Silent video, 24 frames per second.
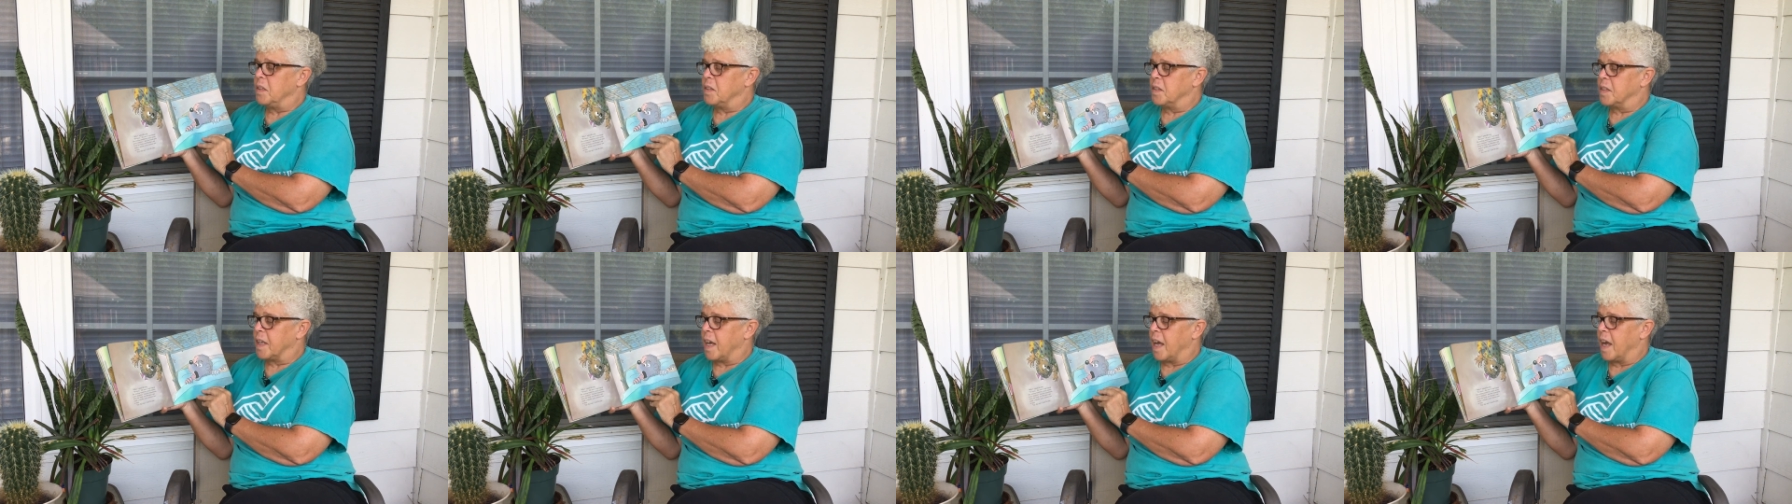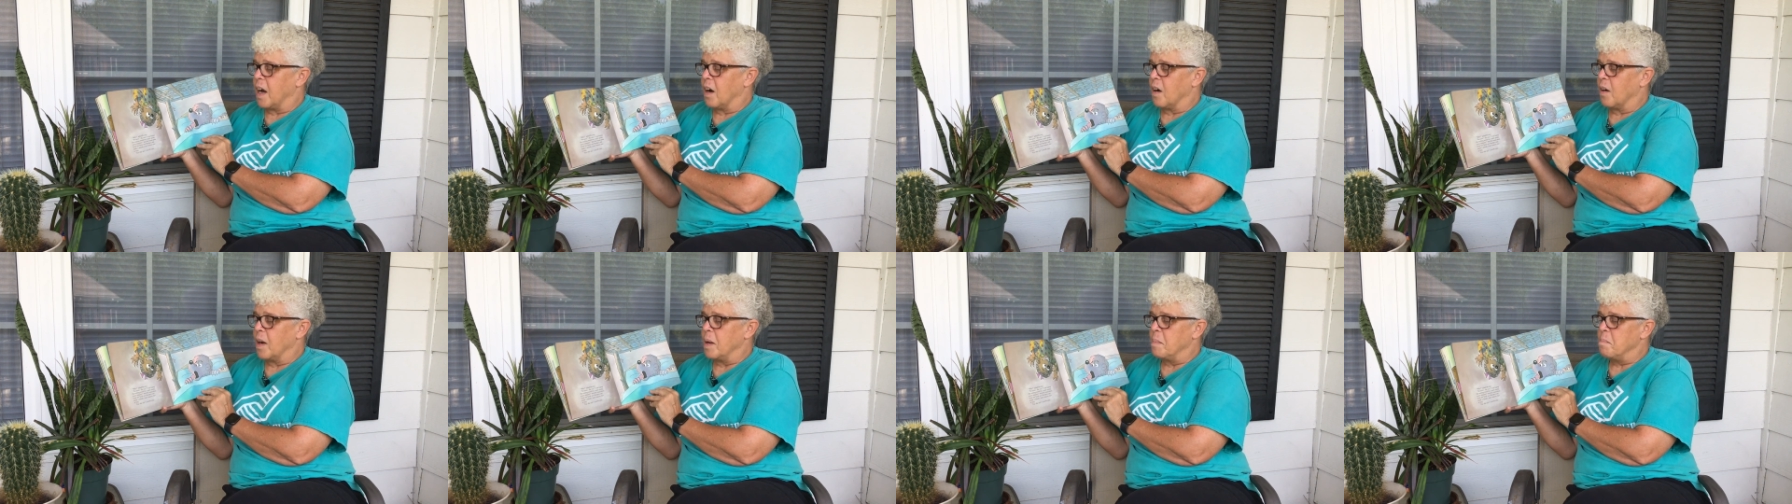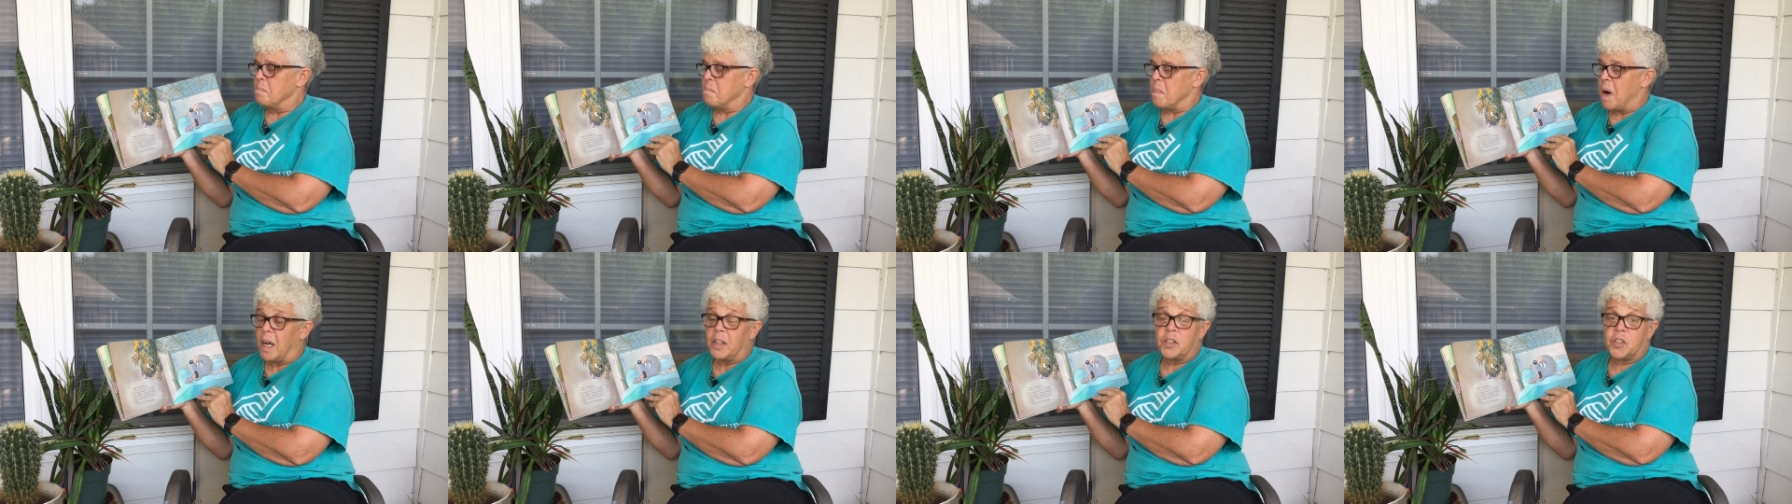scary
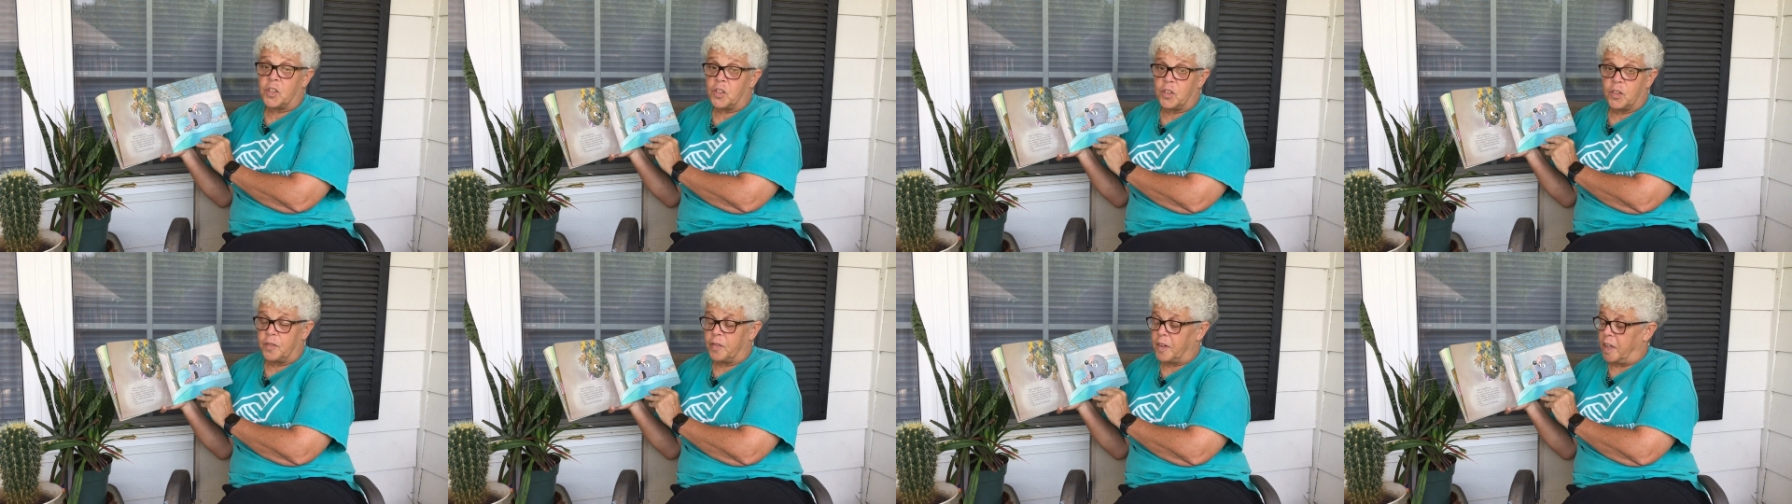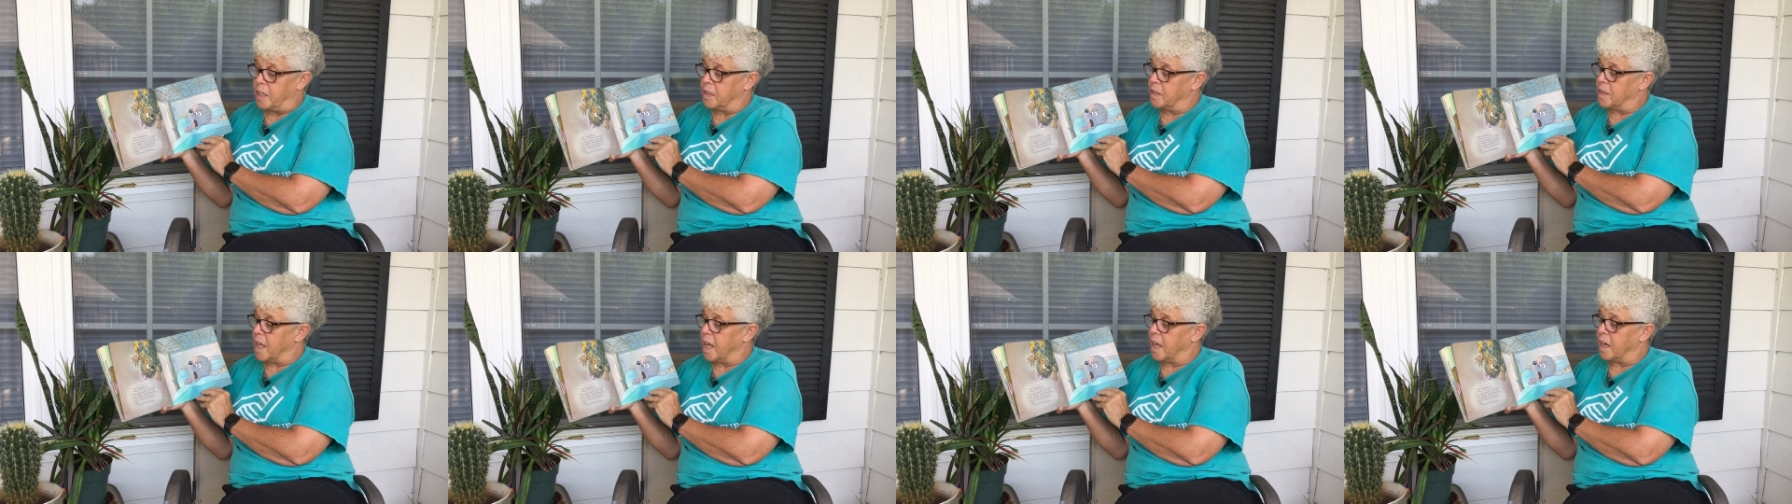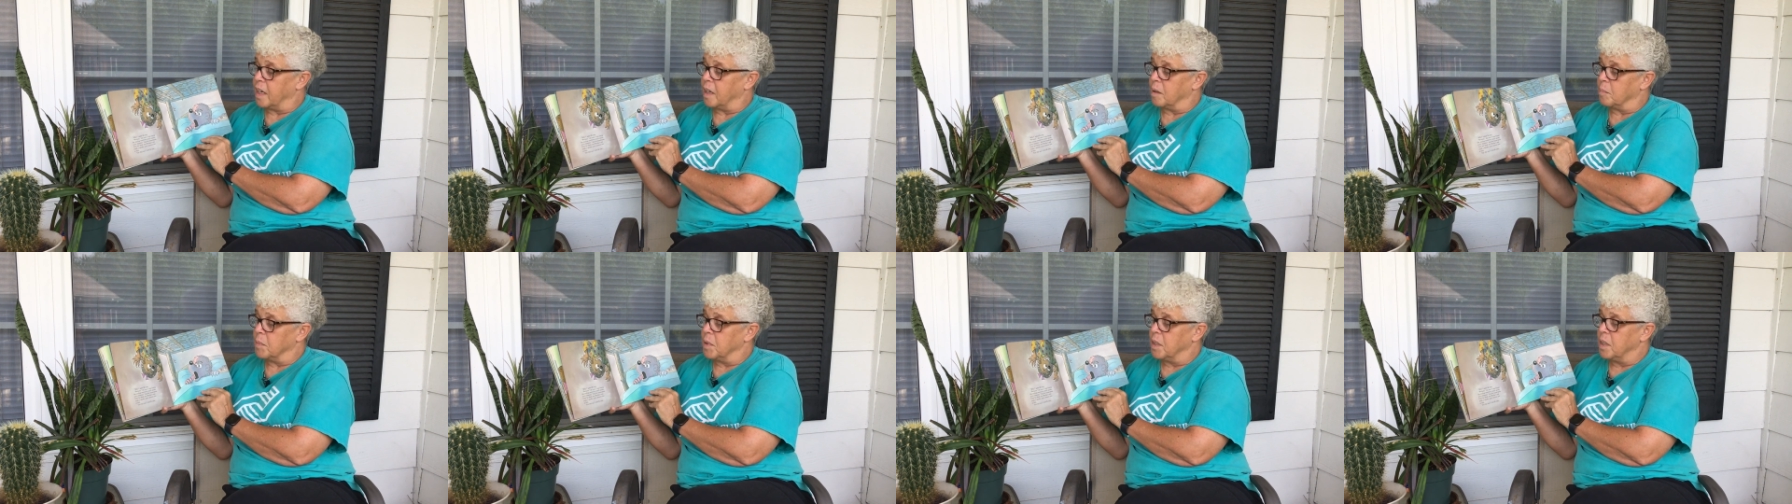monster face at
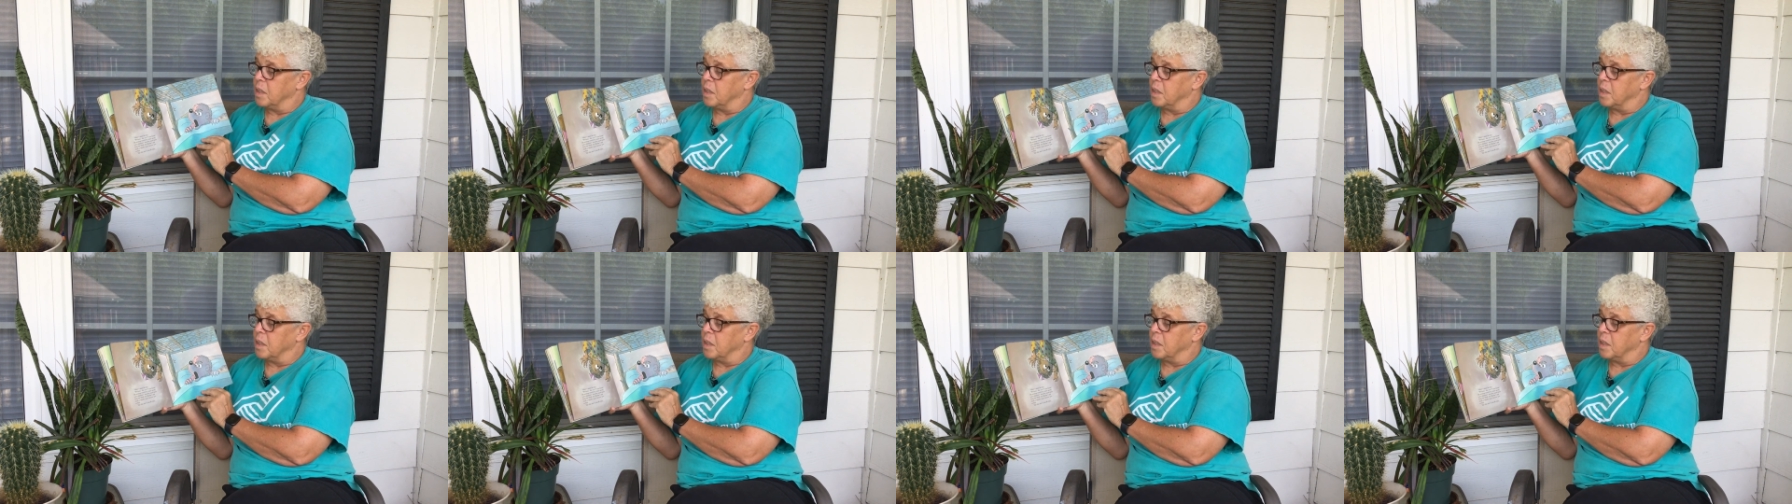him.